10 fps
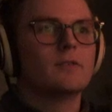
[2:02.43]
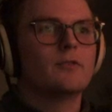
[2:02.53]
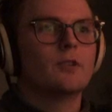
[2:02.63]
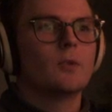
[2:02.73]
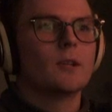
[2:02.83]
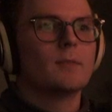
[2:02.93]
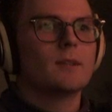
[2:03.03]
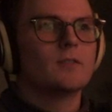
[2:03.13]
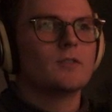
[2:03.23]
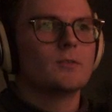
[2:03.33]
thrown him
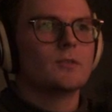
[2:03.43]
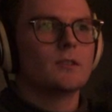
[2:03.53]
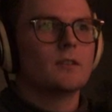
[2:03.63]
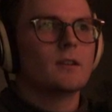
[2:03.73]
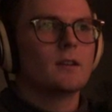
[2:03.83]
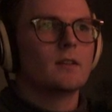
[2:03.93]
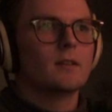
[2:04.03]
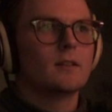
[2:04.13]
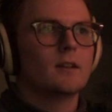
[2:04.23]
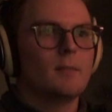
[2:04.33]
into the
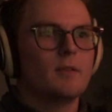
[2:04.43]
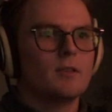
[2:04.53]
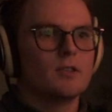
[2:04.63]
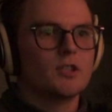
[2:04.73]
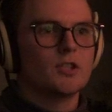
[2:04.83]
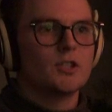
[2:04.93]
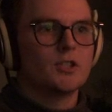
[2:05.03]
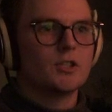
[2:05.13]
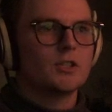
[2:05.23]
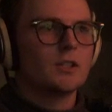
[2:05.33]

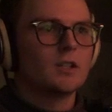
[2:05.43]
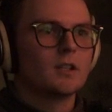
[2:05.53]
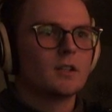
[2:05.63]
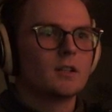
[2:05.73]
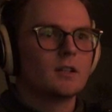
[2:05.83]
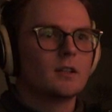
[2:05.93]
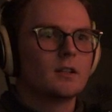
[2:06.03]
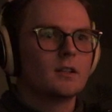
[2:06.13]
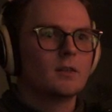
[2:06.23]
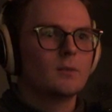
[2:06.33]
abyss.
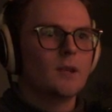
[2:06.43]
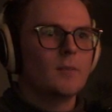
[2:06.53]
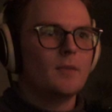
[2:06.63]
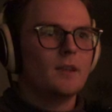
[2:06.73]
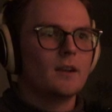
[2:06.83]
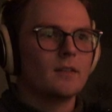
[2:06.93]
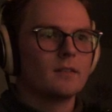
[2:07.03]
What happened there?